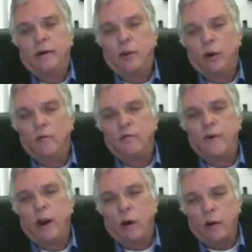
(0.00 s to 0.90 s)
that are
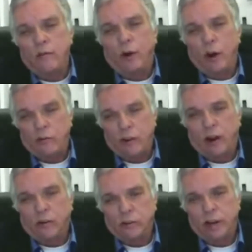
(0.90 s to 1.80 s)
very, very
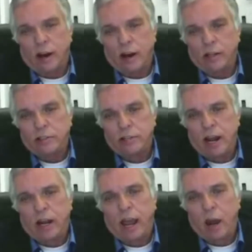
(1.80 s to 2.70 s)
subtle signs?
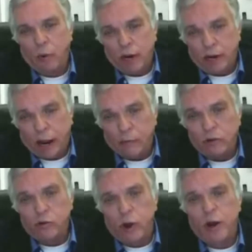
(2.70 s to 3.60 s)
And can we
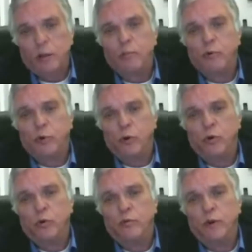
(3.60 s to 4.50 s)
demonstrate and
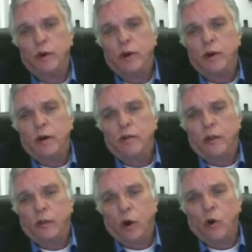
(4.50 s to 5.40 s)
prove
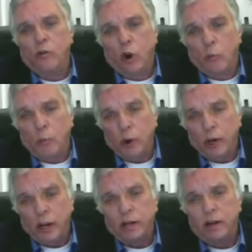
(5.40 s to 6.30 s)
that those are
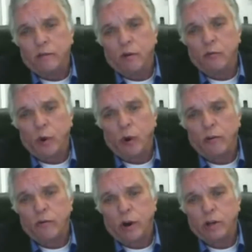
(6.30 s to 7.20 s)
predictive of
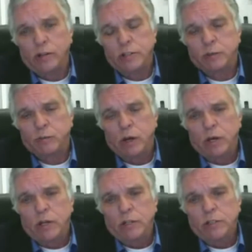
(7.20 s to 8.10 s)
regressive autism?
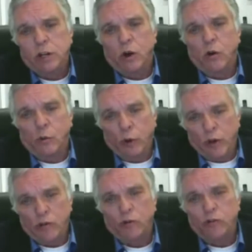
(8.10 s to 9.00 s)
So the
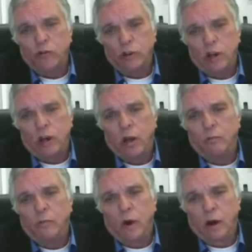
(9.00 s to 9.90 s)
research
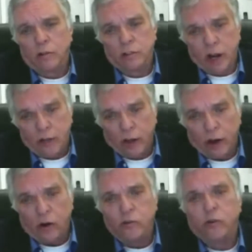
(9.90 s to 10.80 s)
team, uh, studying the
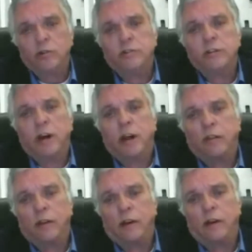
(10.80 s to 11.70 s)
literature and
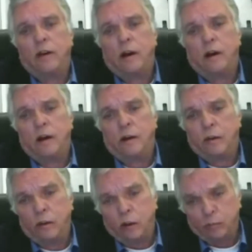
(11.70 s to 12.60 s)
studying the,
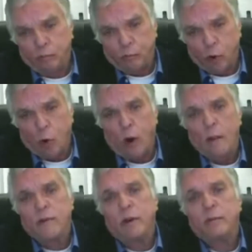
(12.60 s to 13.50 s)
uh, the
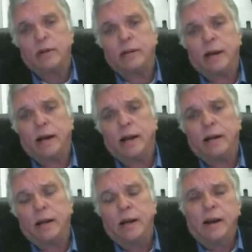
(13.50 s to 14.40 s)
programs that have been done,